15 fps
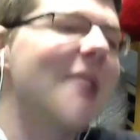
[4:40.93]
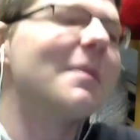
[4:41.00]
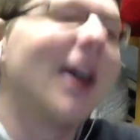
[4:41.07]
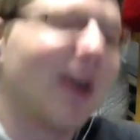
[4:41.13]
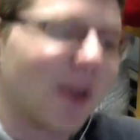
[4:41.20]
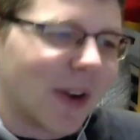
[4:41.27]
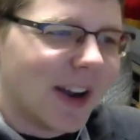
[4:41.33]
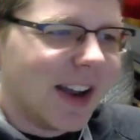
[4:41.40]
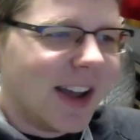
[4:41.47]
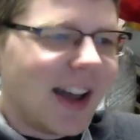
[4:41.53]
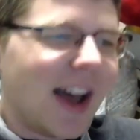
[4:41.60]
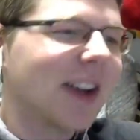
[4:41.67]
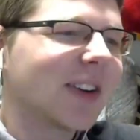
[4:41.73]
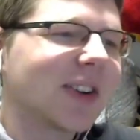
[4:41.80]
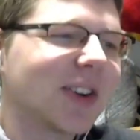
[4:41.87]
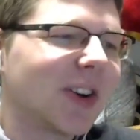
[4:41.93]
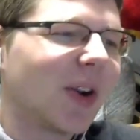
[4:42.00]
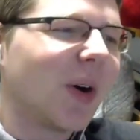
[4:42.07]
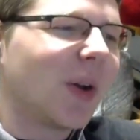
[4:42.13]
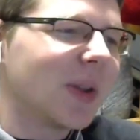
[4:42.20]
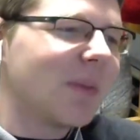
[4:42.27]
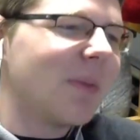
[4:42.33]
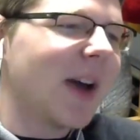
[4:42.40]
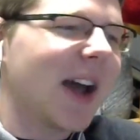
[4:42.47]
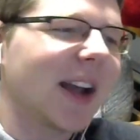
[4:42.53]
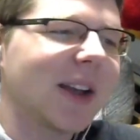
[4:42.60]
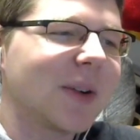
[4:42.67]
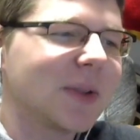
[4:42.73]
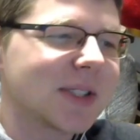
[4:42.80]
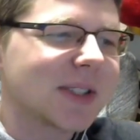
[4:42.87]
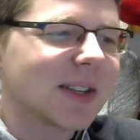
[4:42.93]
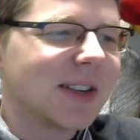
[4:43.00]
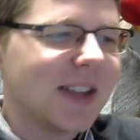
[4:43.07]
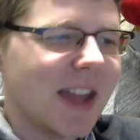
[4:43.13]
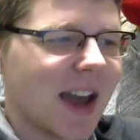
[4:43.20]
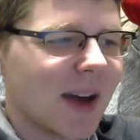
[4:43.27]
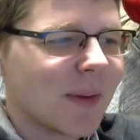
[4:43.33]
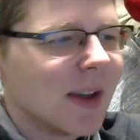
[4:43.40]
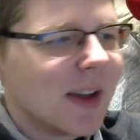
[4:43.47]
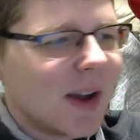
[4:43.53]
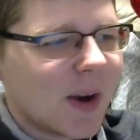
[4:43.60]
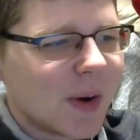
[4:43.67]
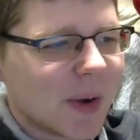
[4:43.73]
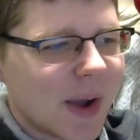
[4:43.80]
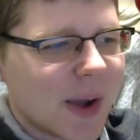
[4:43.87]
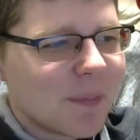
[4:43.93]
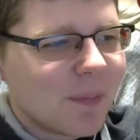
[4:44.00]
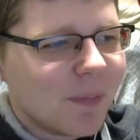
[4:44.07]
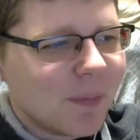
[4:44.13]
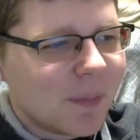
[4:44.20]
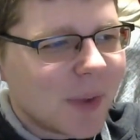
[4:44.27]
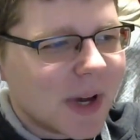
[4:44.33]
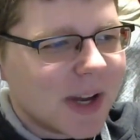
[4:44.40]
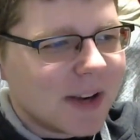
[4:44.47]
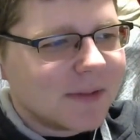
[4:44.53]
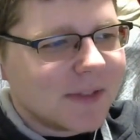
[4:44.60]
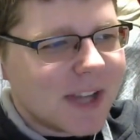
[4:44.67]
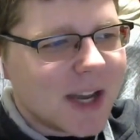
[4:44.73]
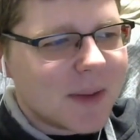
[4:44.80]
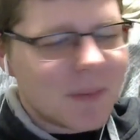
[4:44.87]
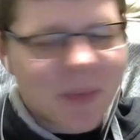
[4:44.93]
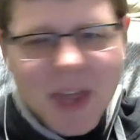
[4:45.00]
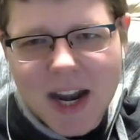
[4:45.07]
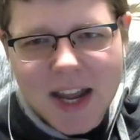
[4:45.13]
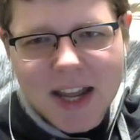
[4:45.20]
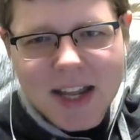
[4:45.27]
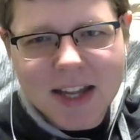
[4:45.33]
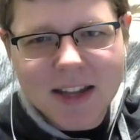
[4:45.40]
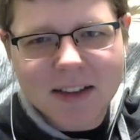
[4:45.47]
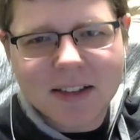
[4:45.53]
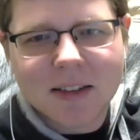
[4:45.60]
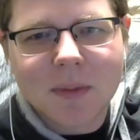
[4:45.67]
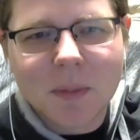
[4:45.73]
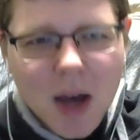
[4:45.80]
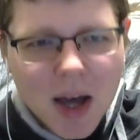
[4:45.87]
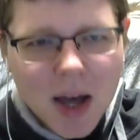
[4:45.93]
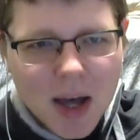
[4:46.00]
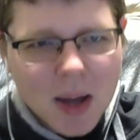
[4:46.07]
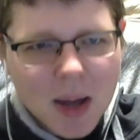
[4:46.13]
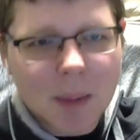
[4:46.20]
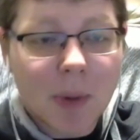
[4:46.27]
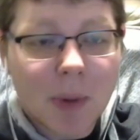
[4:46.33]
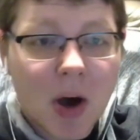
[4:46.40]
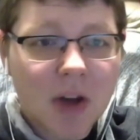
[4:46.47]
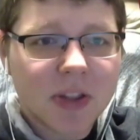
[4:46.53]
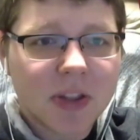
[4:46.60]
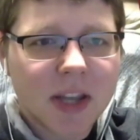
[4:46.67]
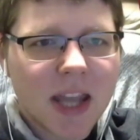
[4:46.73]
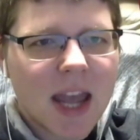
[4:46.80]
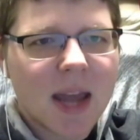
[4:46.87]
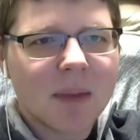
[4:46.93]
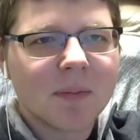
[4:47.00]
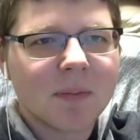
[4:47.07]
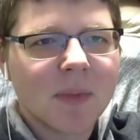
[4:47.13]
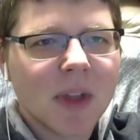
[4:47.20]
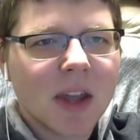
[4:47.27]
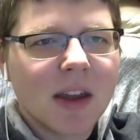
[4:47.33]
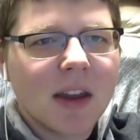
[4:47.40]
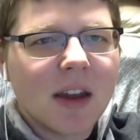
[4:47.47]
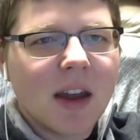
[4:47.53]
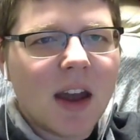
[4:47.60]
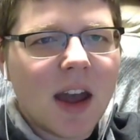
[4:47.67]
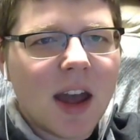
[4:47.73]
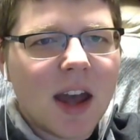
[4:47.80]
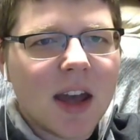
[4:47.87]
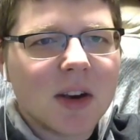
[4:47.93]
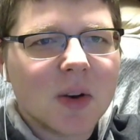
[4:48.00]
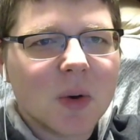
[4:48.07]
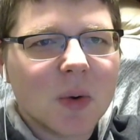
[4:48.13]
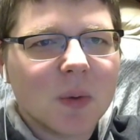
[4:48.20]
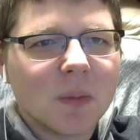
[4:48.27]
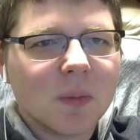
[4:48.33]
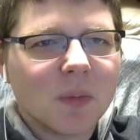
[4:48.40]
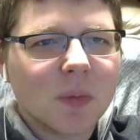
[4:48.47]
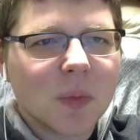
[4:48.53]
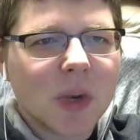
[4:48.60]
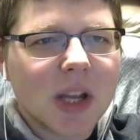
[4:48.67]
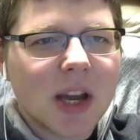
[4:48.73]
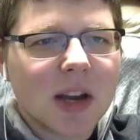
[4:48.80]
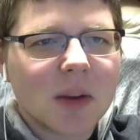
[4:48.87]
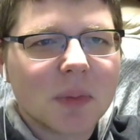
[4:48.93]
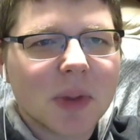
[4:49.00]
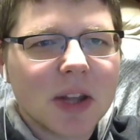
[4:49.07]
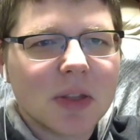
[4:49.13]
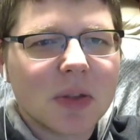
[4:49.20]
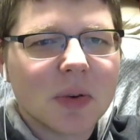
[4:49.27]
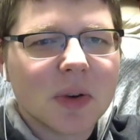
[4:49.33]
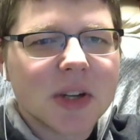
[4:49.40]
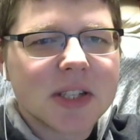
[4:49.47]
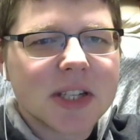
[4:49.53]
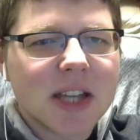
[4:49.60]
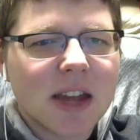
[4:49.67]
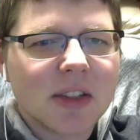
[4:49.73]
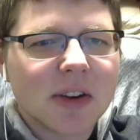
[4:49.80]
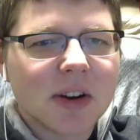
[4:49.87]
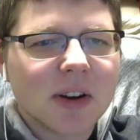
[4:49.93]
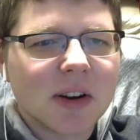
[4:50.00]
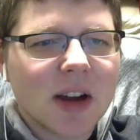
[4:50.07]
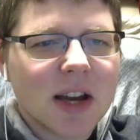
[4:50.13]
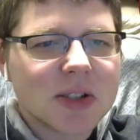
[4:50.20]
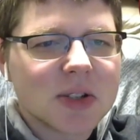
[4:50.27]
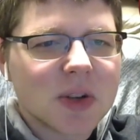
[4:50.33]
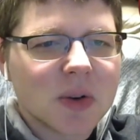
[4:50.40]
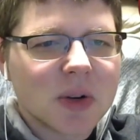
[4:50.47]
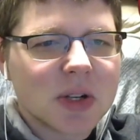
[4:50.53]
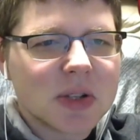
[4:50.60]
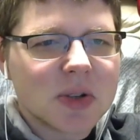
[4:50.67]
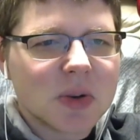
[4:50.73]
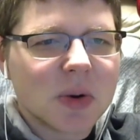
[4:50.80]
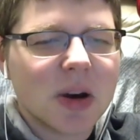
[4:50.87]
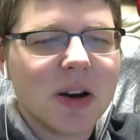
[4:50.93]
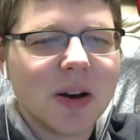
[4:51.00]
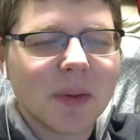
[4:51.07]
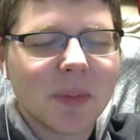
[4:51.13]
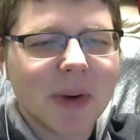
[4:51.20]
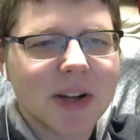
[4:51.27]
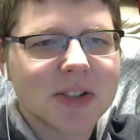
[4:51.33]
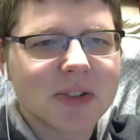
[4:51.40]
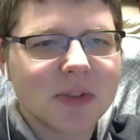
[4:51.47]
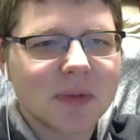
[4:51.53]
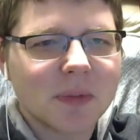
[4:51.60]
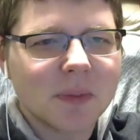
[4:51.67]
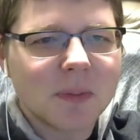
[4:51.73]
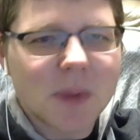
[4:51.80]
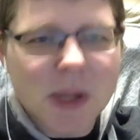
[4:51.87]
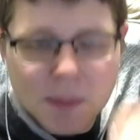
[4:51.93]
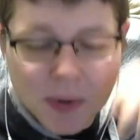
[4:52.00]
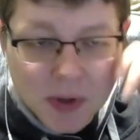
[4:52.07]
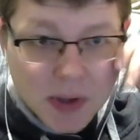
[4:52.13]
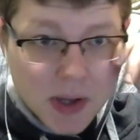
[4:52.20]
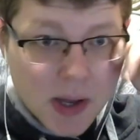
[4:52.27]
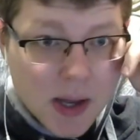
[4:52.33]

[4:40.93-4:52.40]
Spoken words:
out. I couldn't hold it back. It was, yeah, okay. But, yep, then I bought the game, and we kind of played through it together. I showed it to a bunch of people,